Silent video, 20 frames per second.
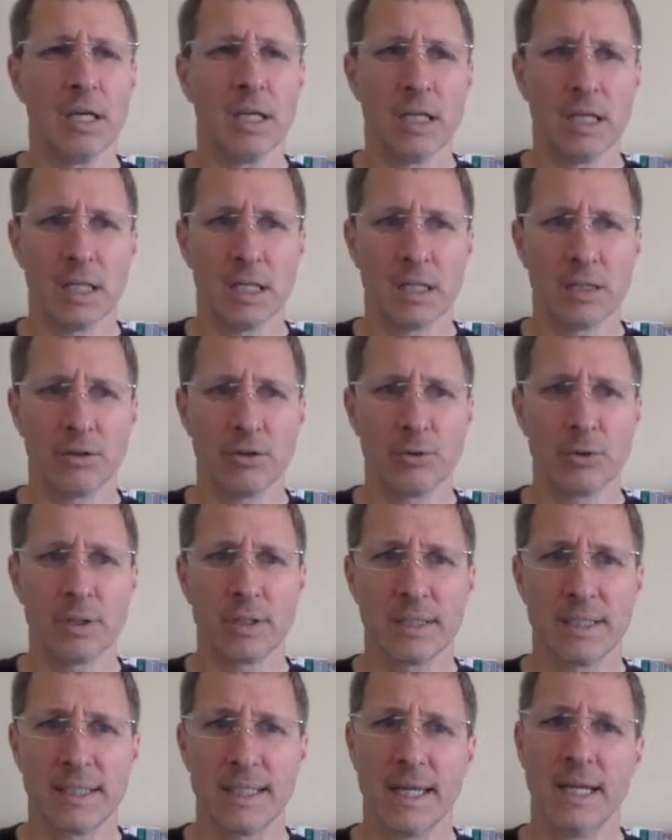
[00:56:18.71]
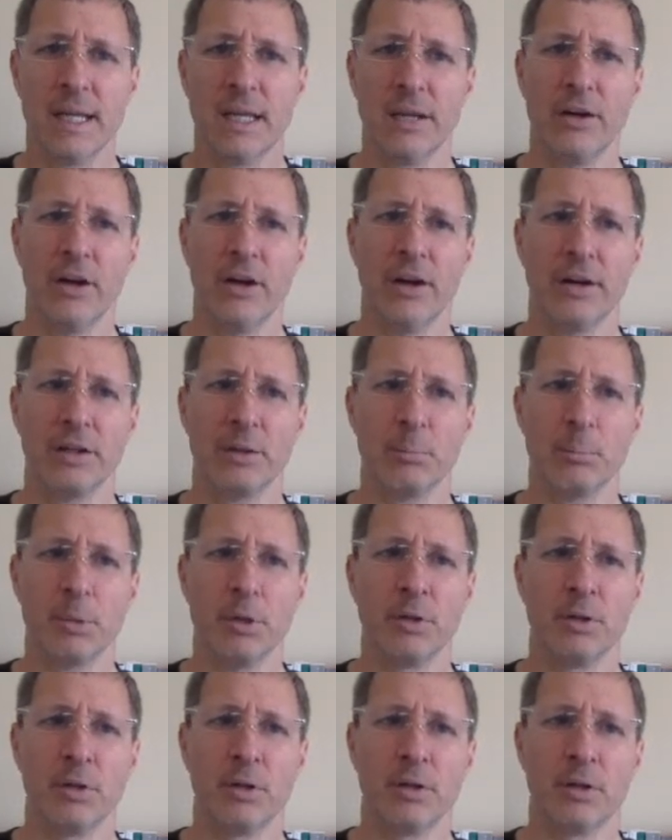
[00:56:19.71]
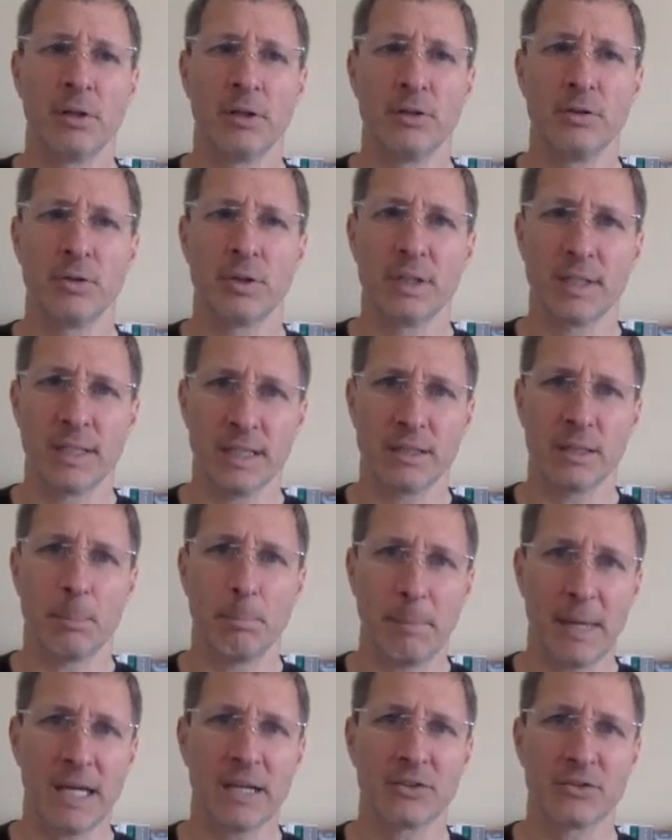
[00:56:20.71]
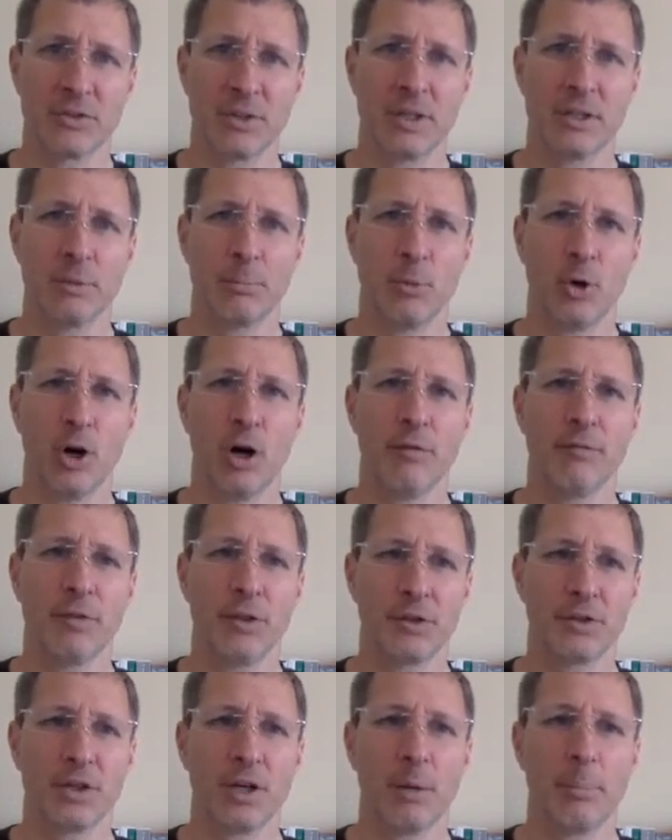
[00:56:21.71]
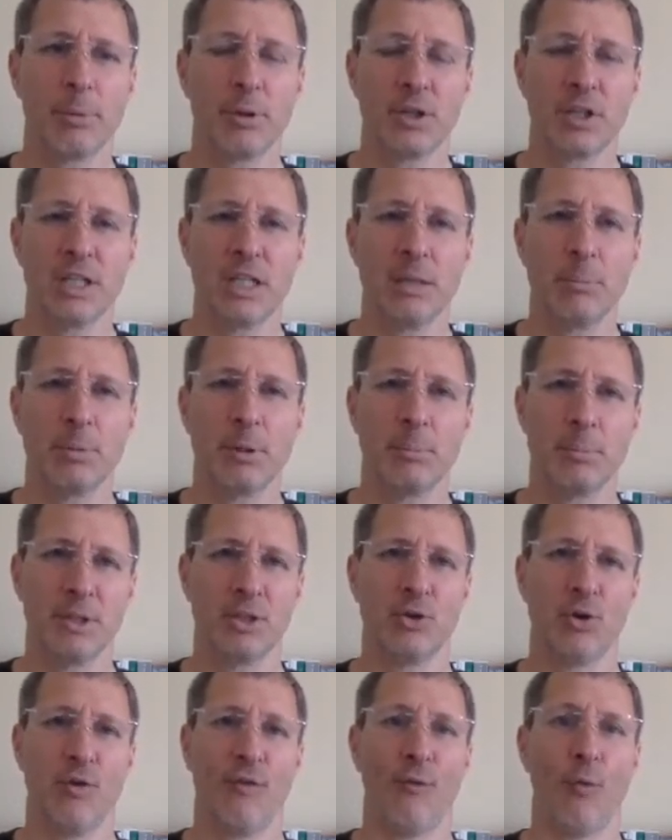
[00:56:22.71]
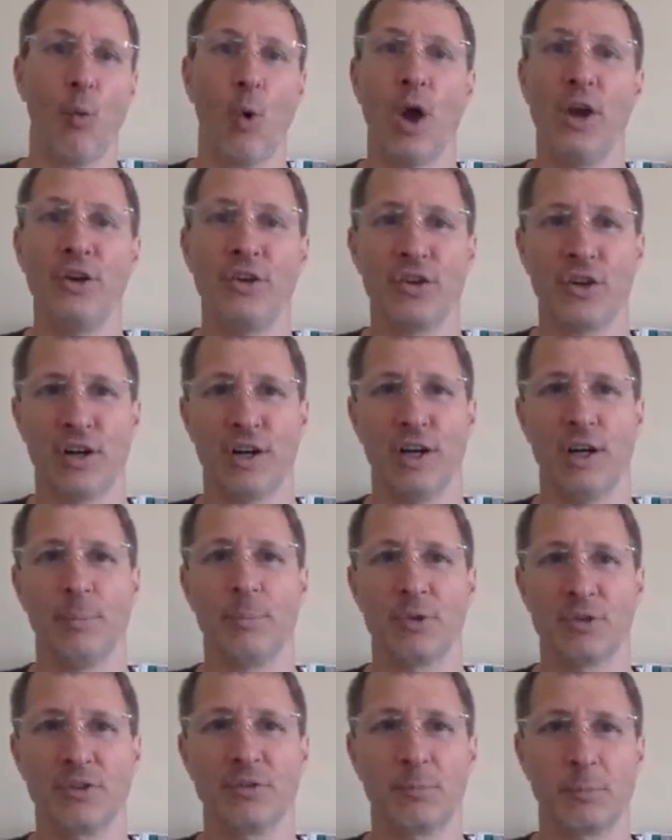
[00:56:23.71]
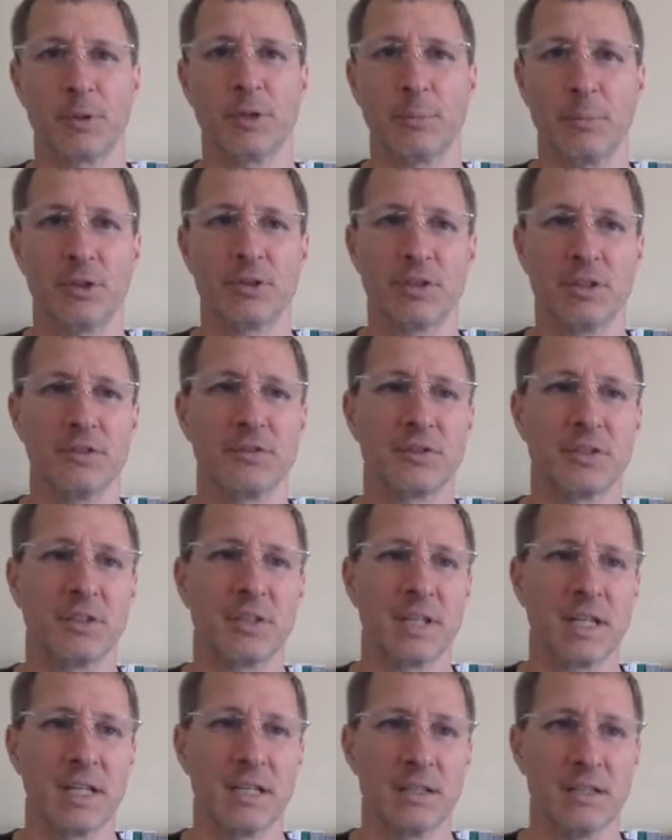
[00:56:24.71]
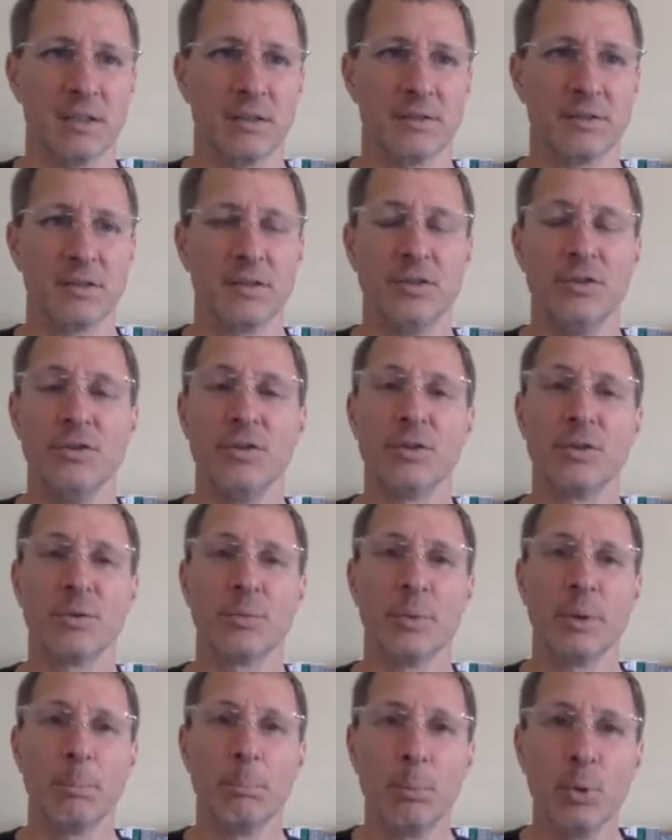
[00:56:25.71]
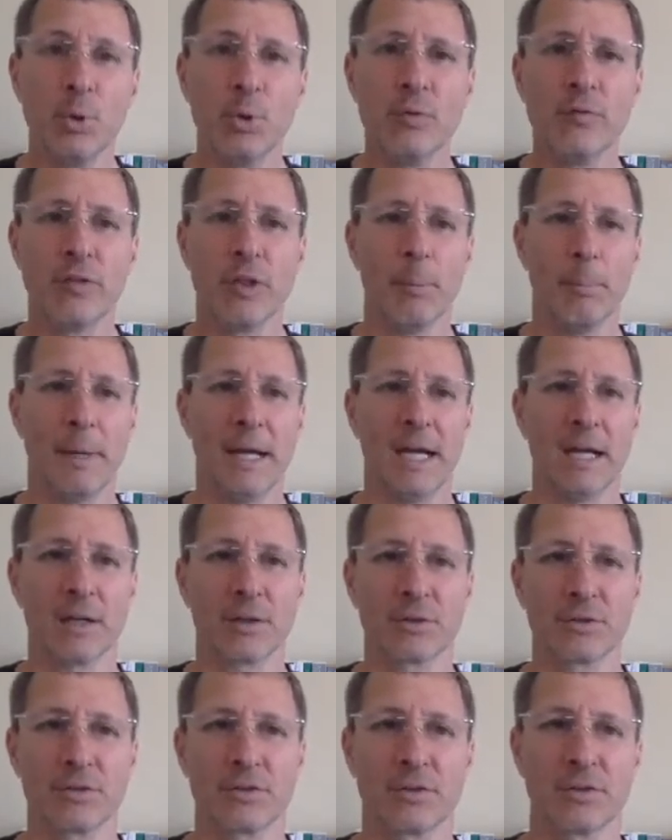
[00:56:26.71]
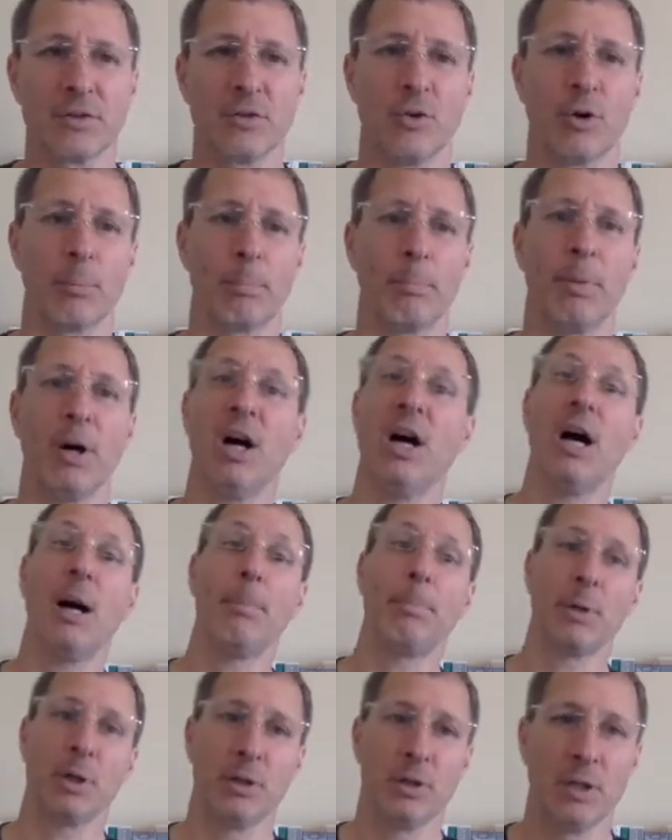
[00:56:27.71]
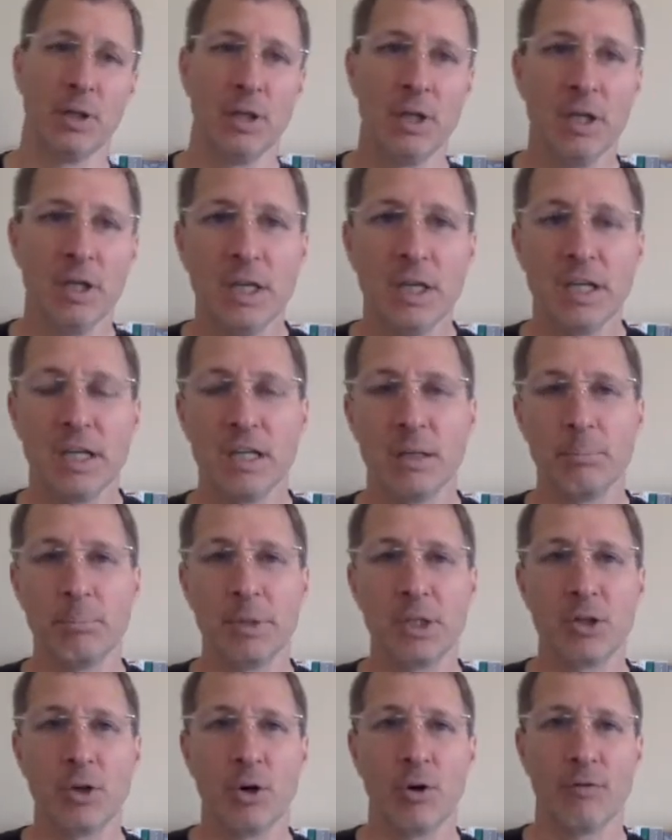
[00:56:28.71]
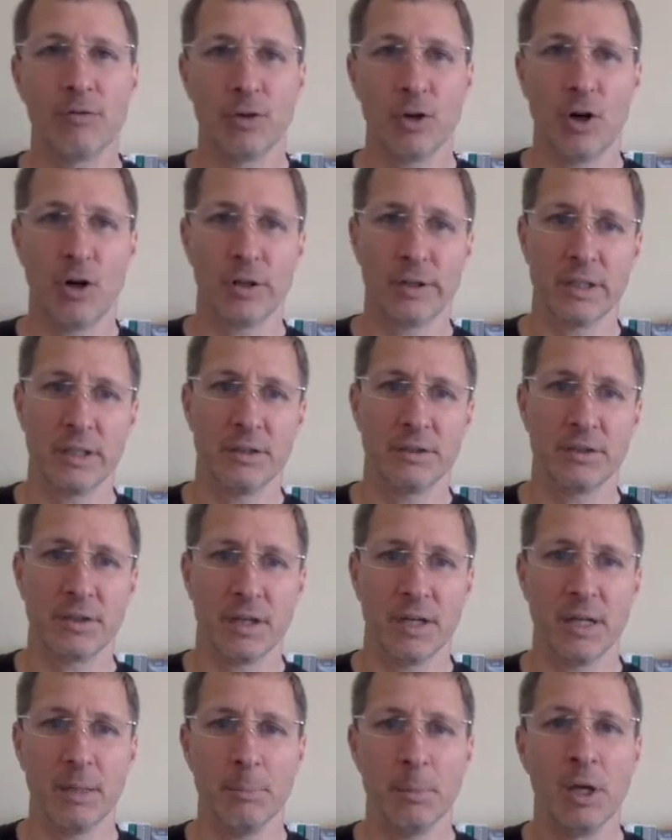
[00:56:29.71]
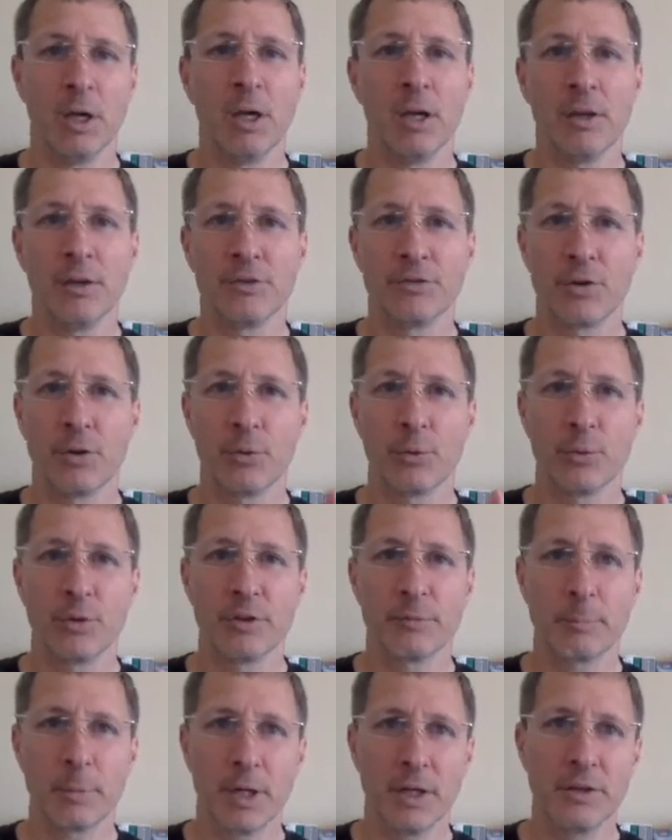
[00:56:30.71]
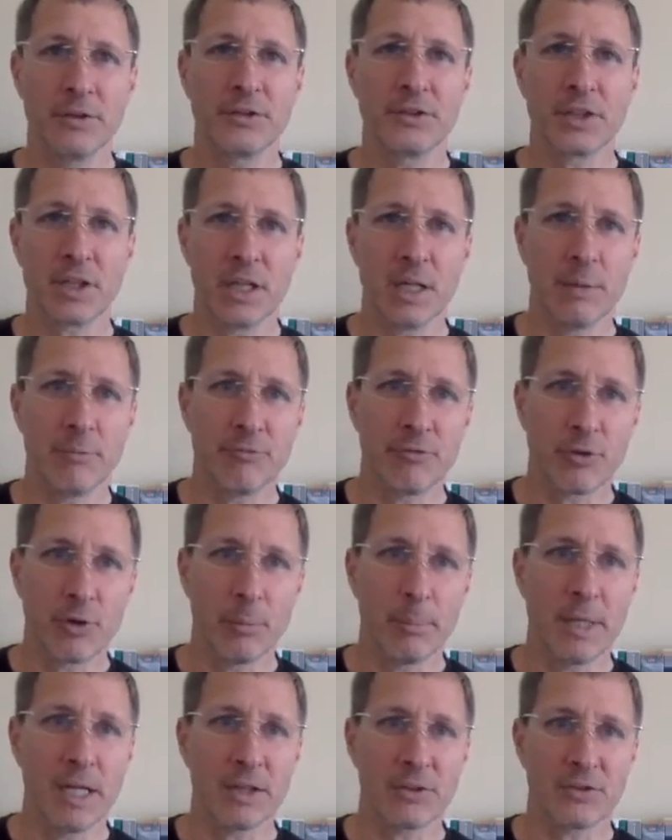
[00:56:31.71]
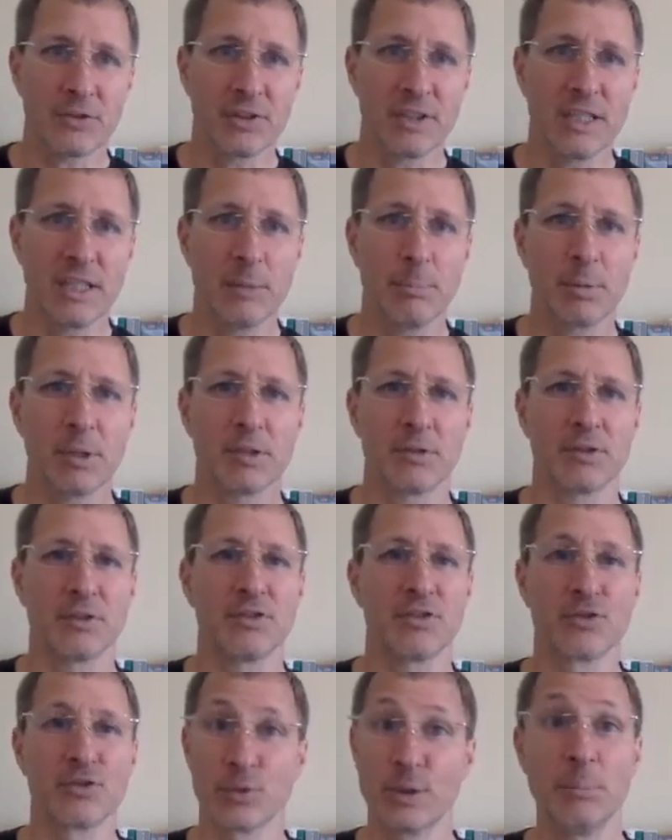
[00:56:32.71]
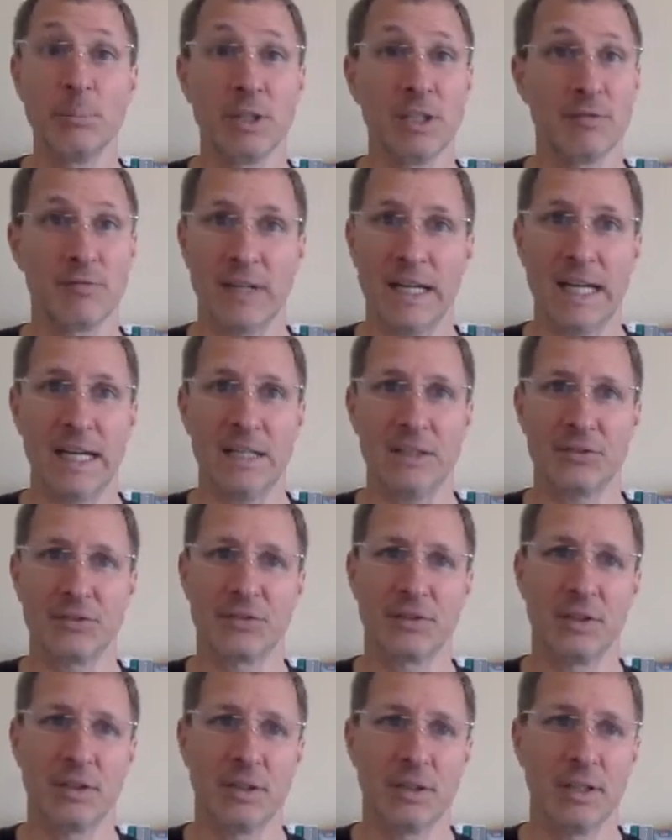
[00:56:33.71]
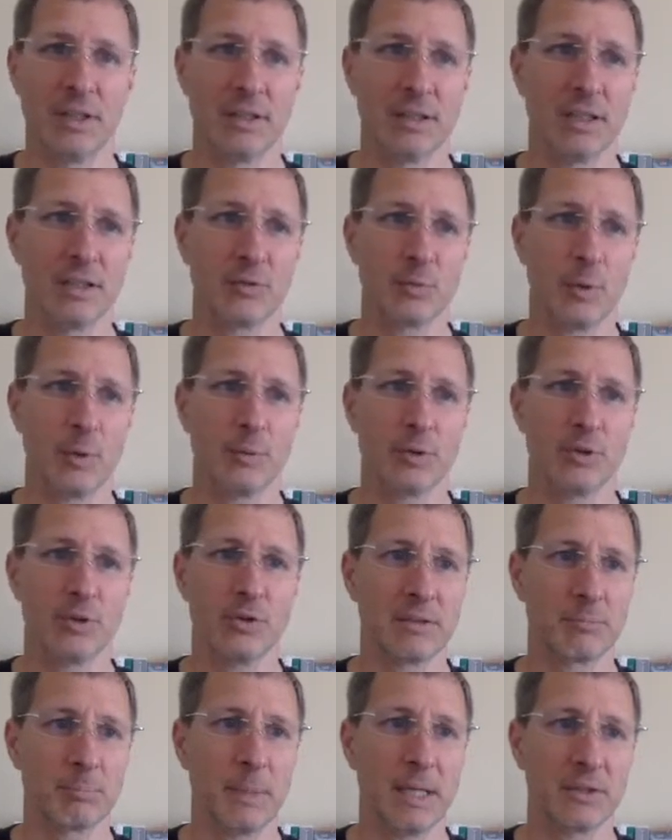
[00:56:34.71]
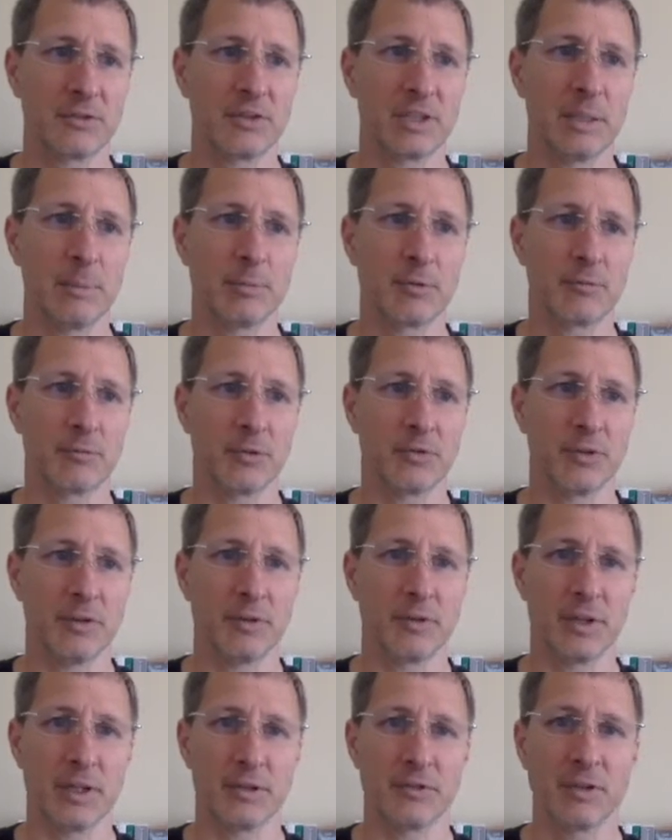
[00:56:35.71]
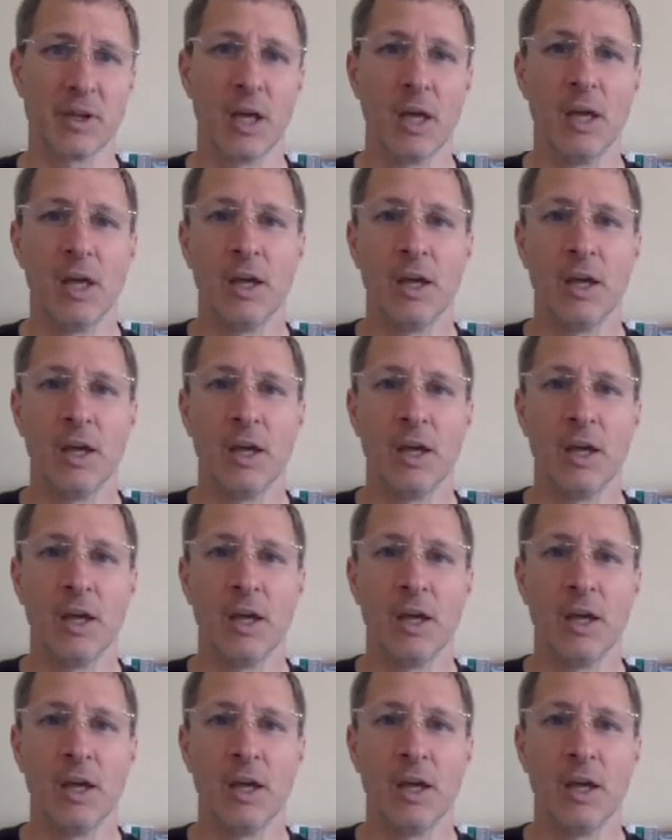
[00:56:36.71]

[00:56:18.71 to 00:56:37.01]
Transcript: And you can get an item, you can get the max item off of the top of the heap in big O of 1 time, which is pretty much instantaneous. You can remove the max, or pop, in big O of log n time. So the response time for a max heap is extremely fast. And that's why we use max heaps for some things.